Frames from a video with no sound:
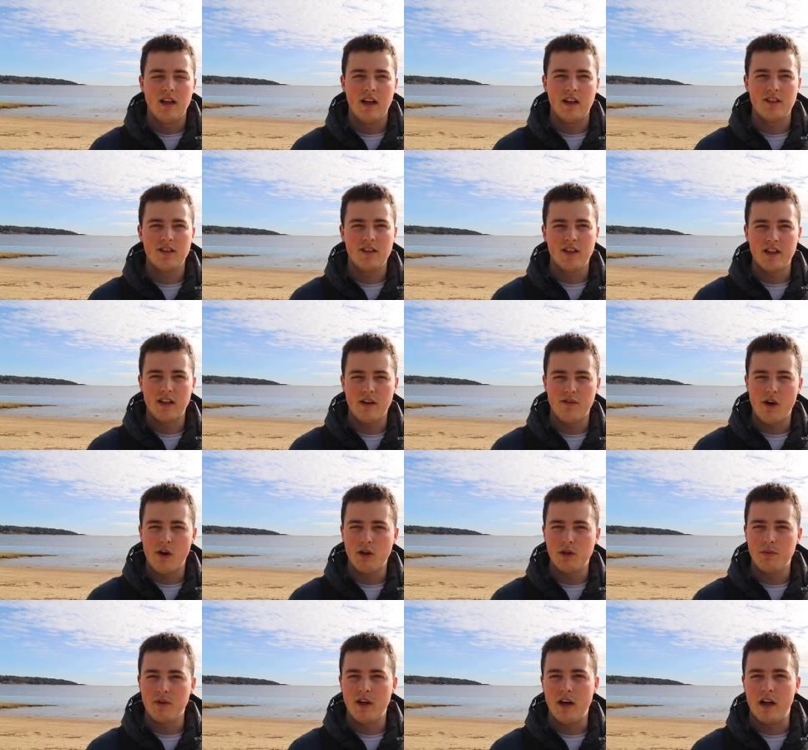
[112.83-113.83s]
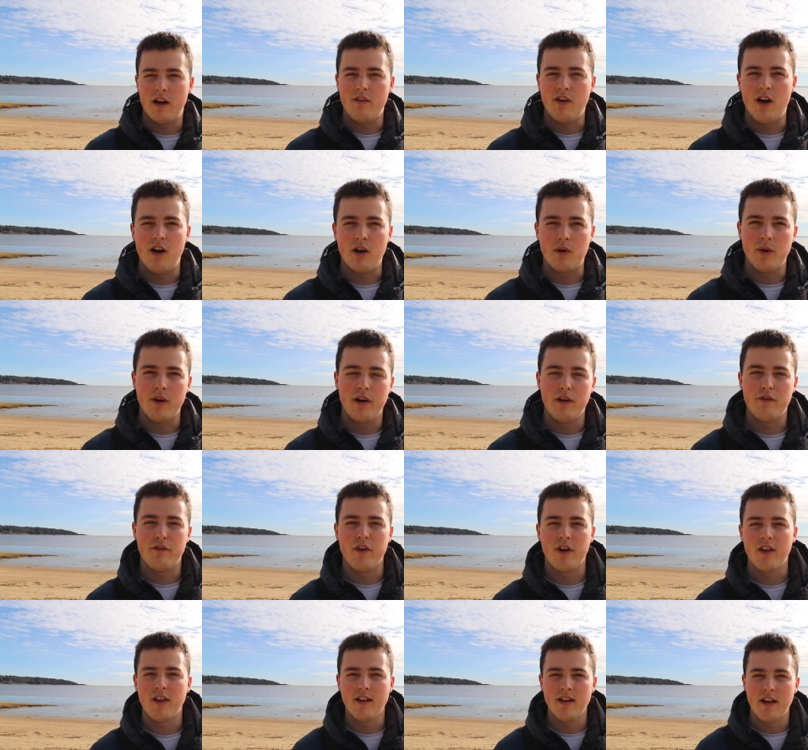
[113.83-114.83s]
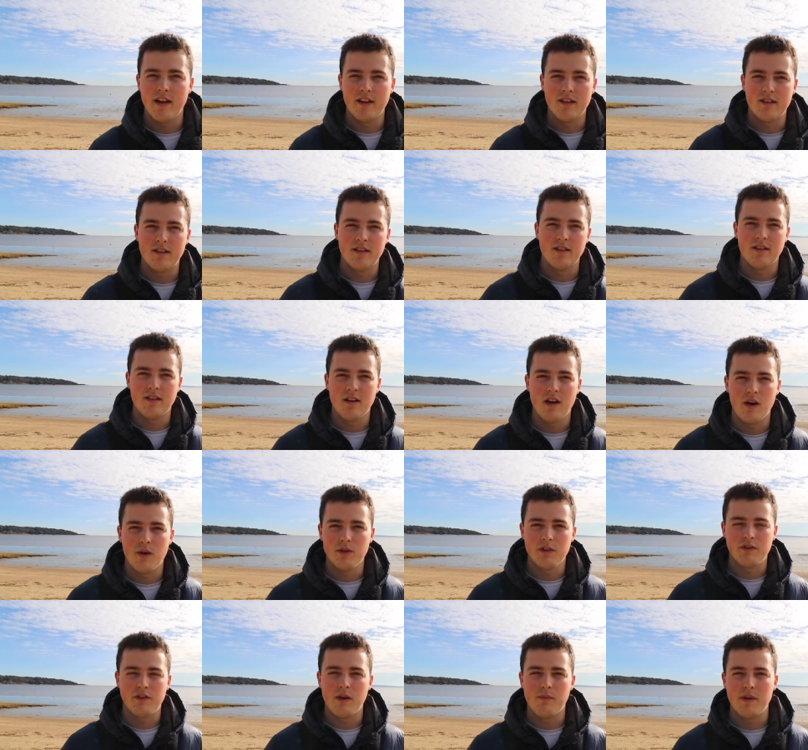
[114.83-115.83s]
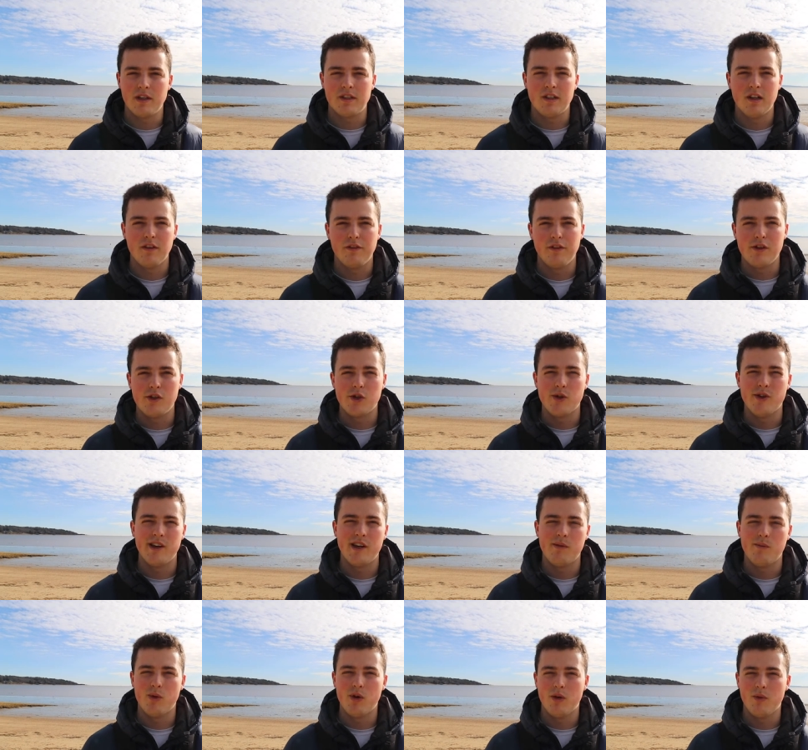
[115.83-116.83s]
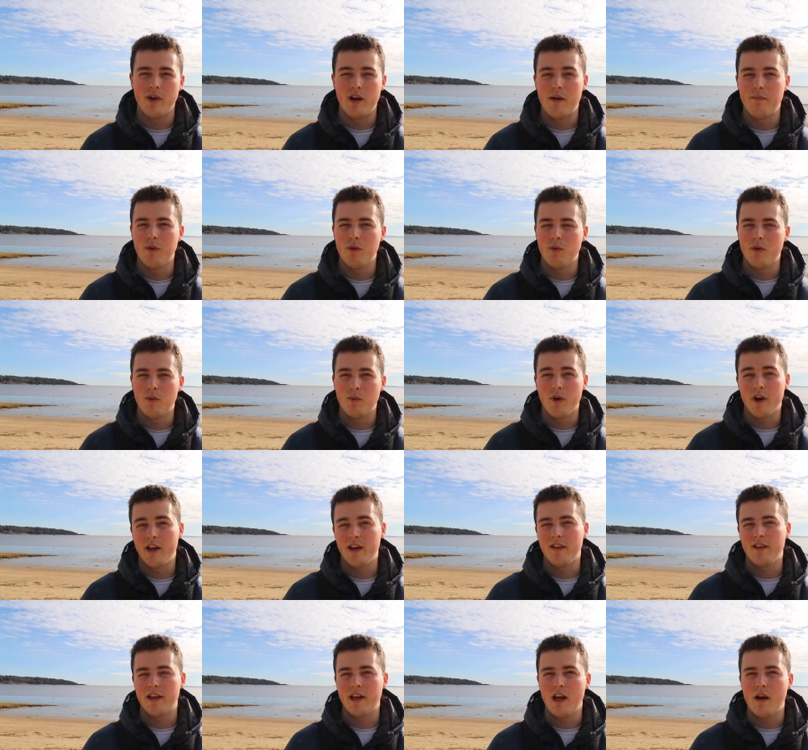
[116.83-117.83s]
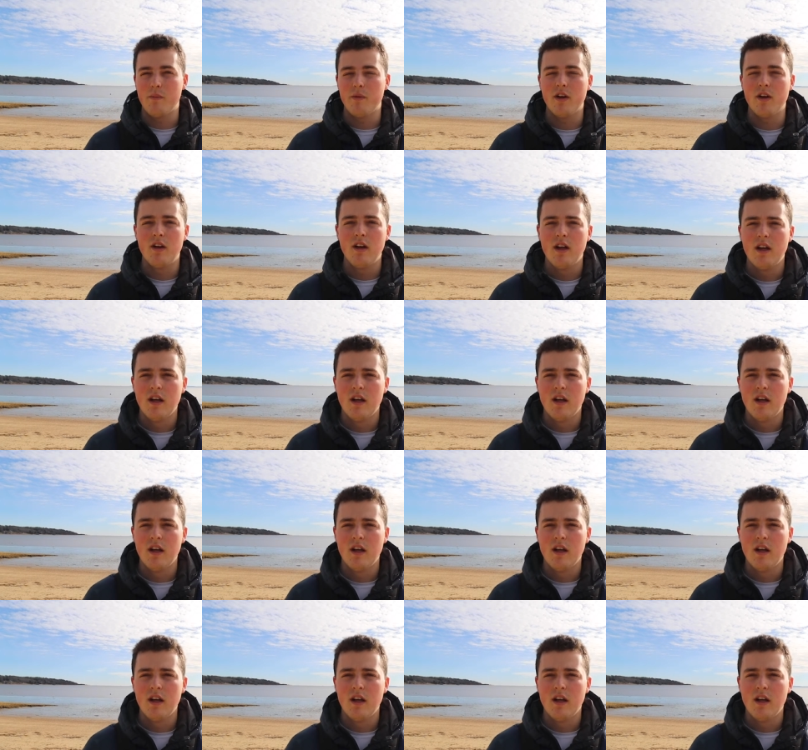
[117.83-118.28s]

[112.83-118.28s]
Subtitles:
I just think I've always been kind of awkward in front of the lens and always found myself enjoying it more when I'm the one working the camera.